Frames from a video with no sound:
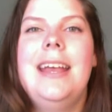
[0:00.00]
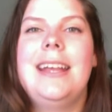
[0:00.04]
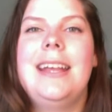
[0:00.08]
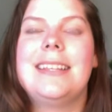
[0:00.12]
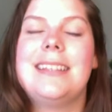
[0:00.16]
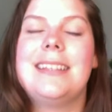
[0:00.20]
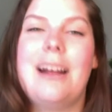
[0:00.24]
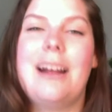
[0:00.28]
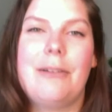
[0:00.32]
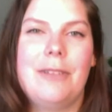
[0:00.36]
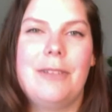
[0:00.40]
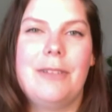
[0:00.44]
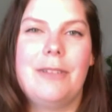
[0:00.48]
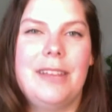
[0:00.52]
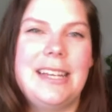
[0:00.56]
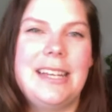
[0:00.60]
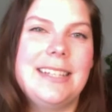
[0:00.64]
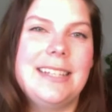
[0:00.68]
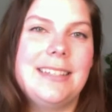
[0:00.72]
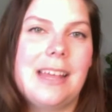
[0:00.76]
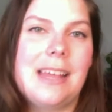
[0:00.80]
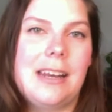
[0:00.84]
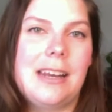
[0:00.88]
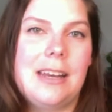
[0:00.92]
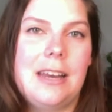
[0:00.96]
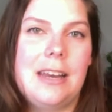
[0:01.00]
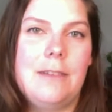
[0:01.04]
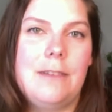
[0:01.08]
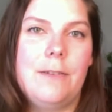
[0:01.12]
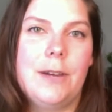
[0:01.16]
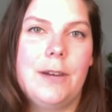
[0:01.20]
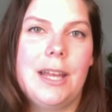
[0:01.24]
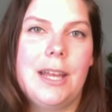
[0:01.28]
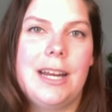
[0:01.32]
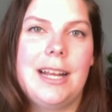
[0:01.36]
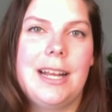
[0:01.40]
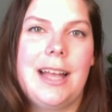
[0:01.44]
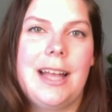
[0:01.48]
It's not really a set it and
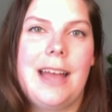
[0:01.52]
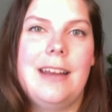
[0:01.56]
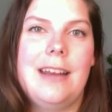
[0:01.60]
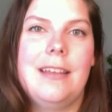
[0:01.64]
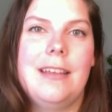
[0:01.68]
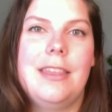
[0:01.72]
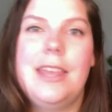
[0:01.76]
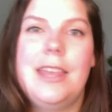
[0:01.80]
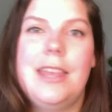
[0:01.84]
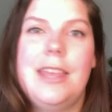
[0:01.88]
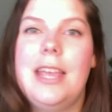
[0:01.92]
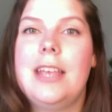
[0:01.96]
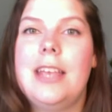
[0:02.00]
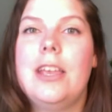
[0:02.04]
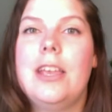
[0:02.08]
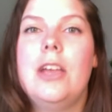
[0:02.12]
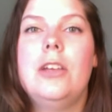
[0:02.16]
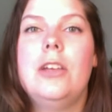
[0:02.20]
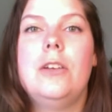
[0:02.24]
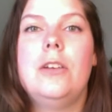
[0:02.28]
forget it kind of thing.